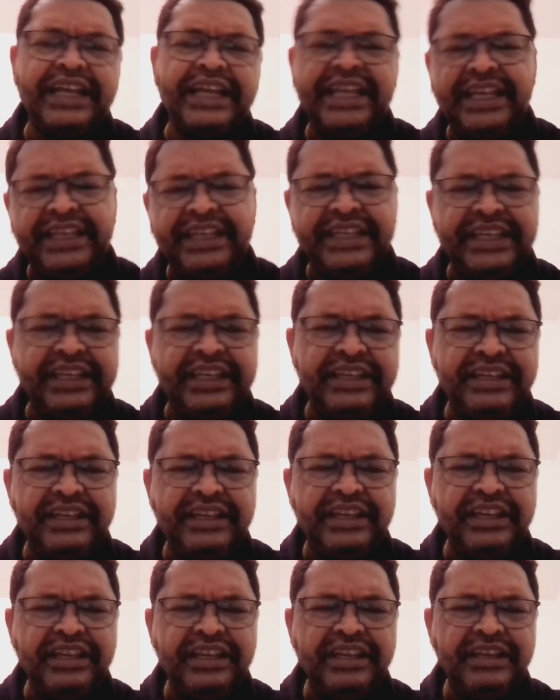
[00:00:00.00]
AI,
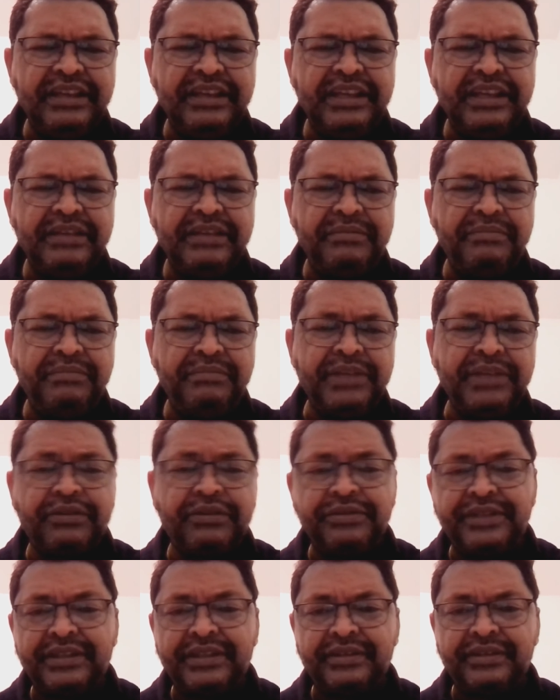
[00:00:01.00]

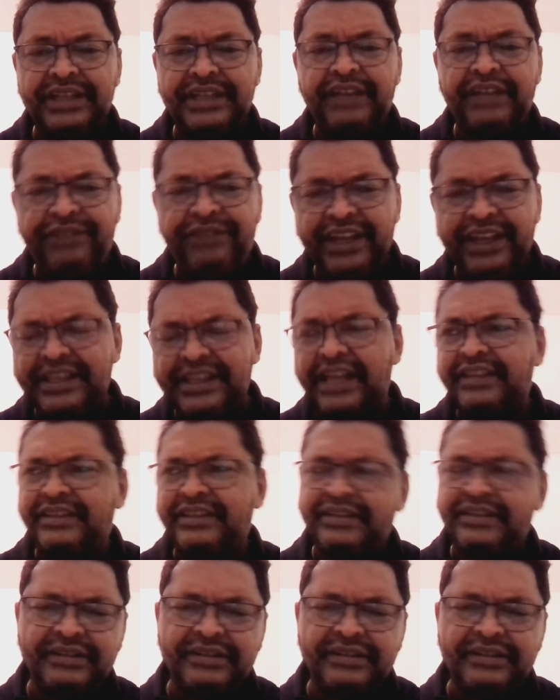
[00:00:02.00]
because they think that